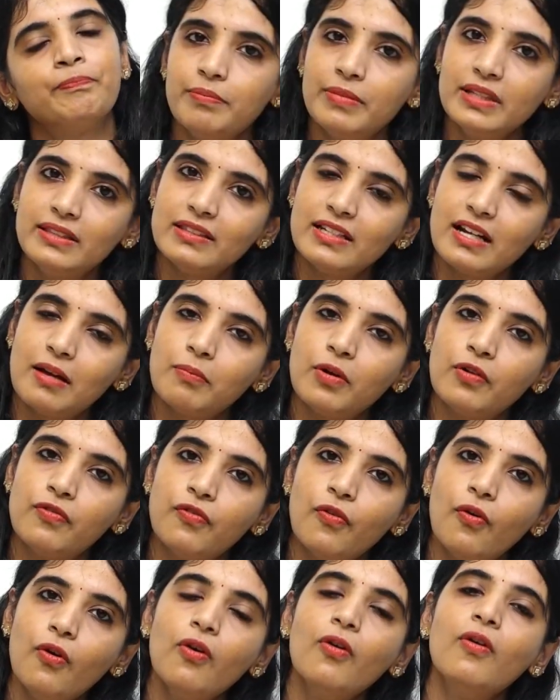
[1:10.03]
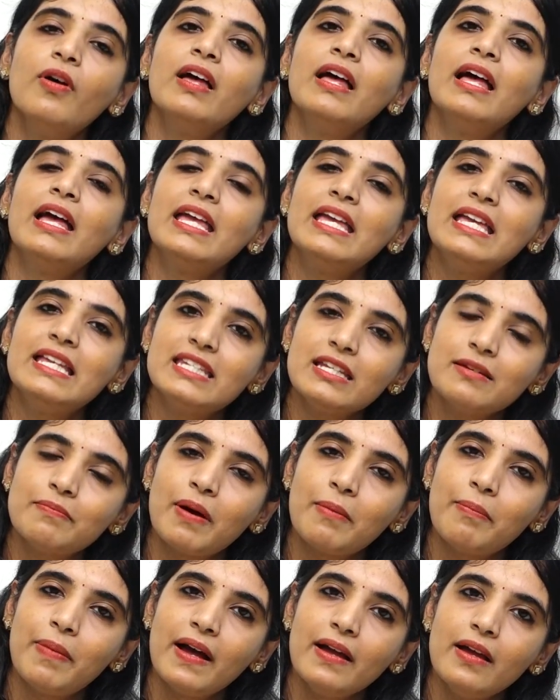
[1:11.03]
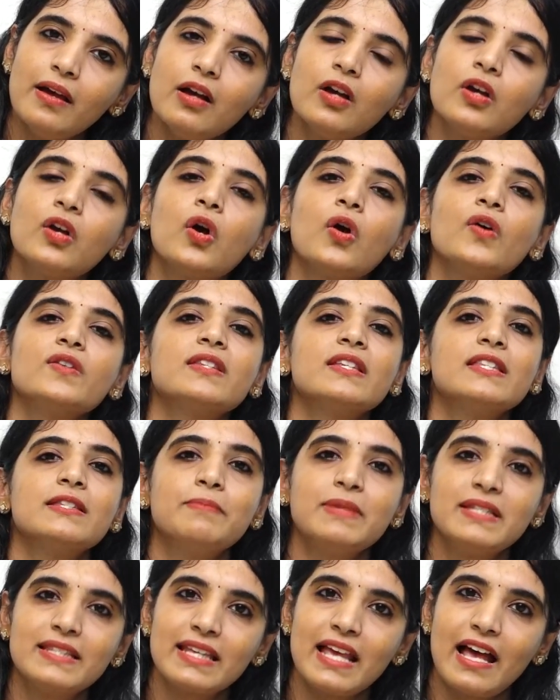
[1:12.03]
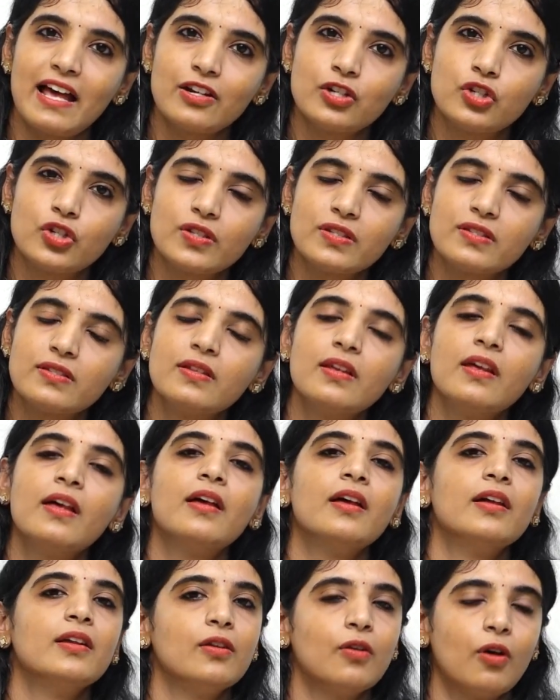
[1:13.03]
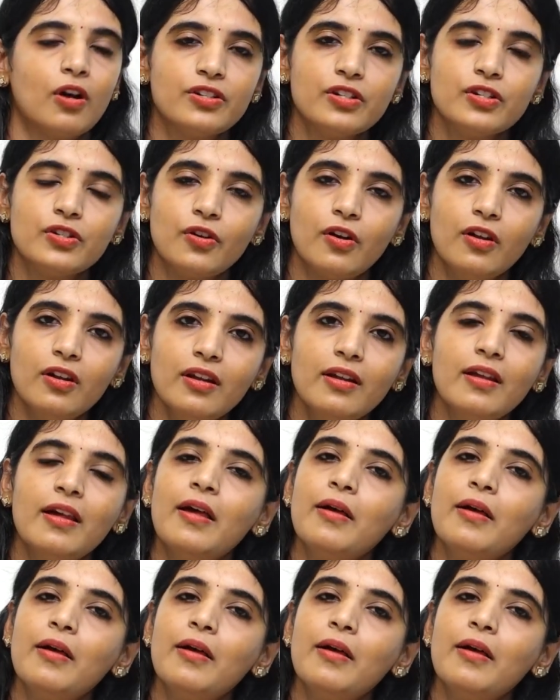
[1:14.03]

Myth number four, eating papaya causes miscarriages. Not at all.